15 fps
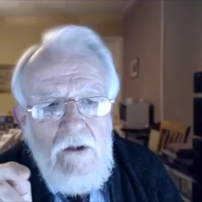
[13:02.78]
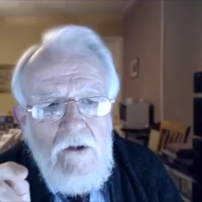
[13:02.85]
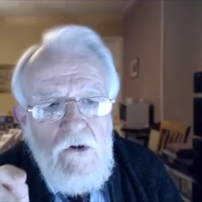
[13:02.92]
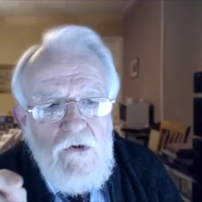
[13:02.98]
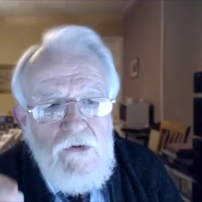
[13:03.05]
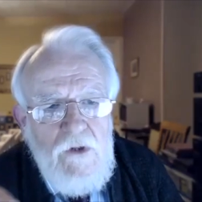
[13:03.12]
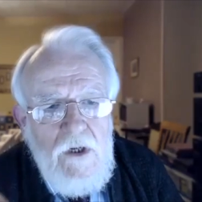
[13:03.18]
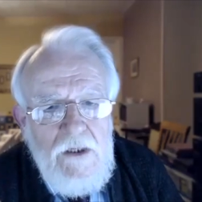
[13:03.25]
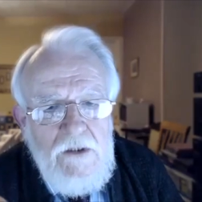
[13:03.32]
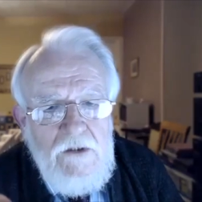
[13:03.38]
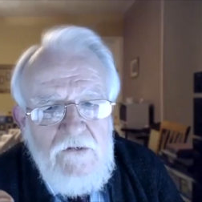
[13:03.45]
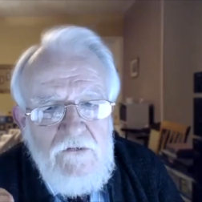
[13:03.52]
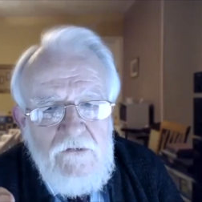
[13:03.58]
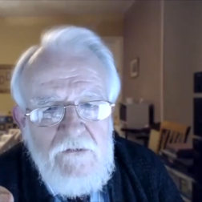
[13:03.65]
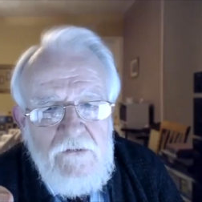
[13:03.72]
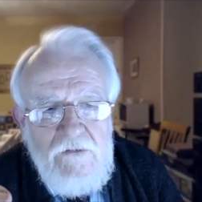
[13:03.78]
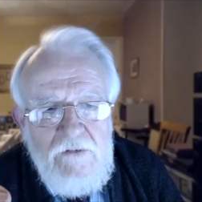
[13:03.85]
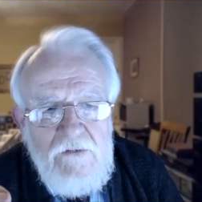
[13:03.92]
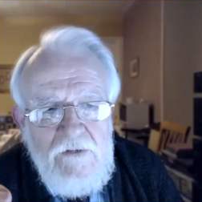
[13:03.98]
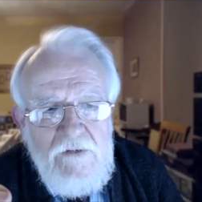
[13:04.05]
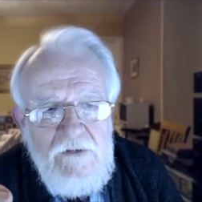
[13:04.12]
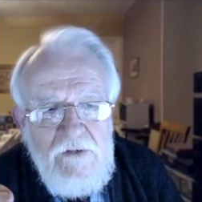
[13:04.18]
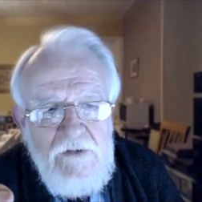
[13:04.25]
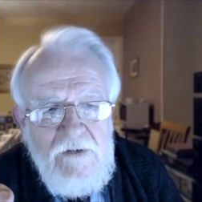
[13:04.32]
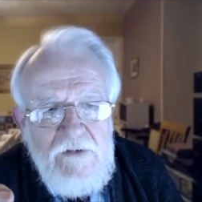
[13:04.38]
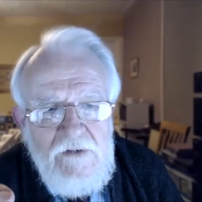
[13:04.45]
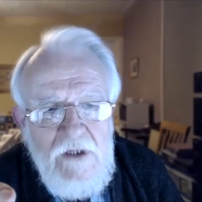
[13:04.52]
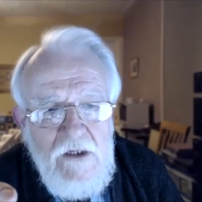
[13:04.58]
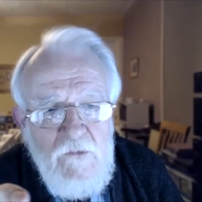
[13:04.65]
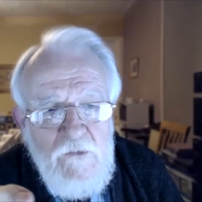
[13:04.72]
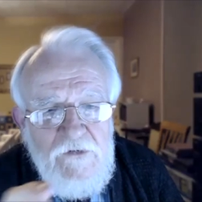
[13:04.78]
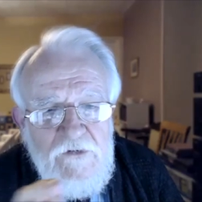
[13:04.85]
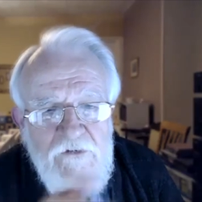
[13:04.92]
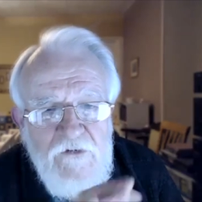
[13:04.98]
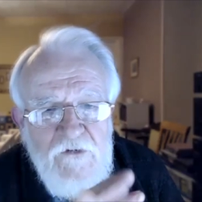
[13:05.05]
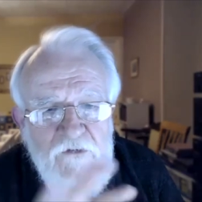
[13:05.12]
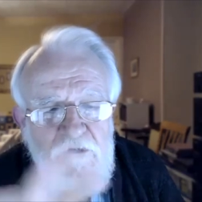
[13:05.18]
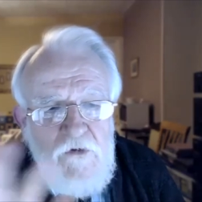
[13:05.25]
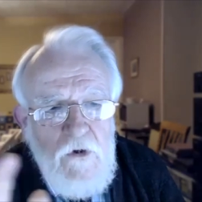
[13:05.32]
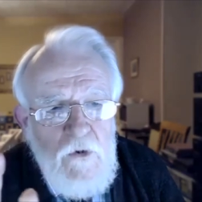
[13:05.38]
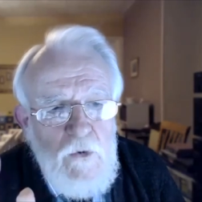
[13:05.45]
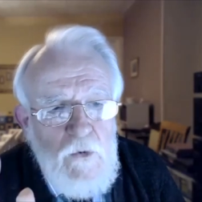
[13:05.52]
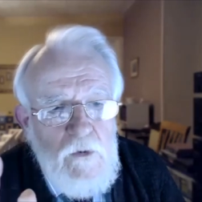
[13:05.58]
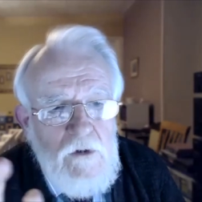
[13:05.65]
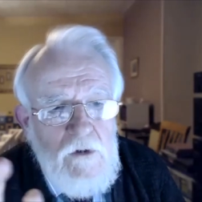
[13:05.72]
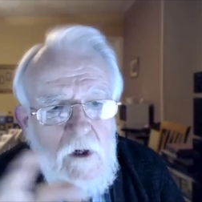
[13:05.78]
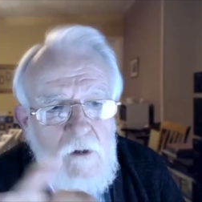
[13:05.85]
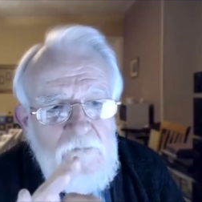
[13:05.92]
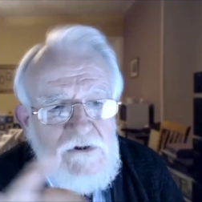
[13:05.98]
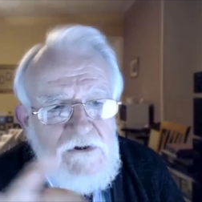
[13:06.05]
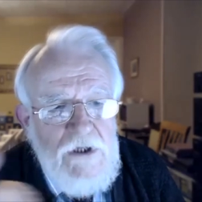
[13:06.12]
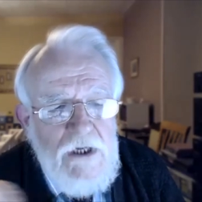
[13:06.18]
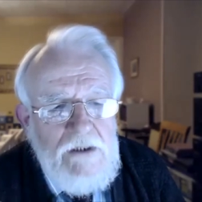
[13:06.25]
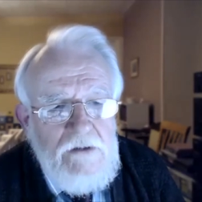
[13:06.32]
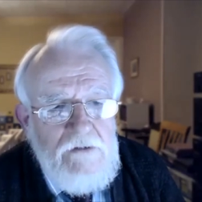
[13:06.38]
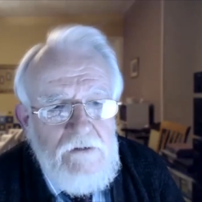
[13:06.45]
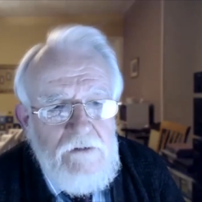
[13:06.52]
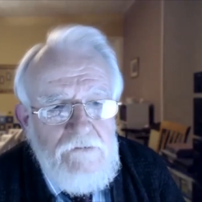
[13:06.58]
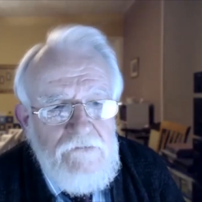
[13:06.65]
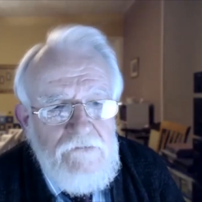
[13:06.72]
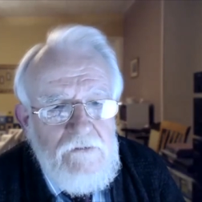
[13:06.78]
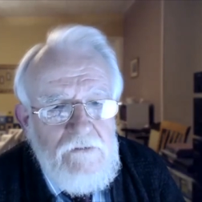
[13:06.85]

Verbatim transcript: Christ. That was his sole objective.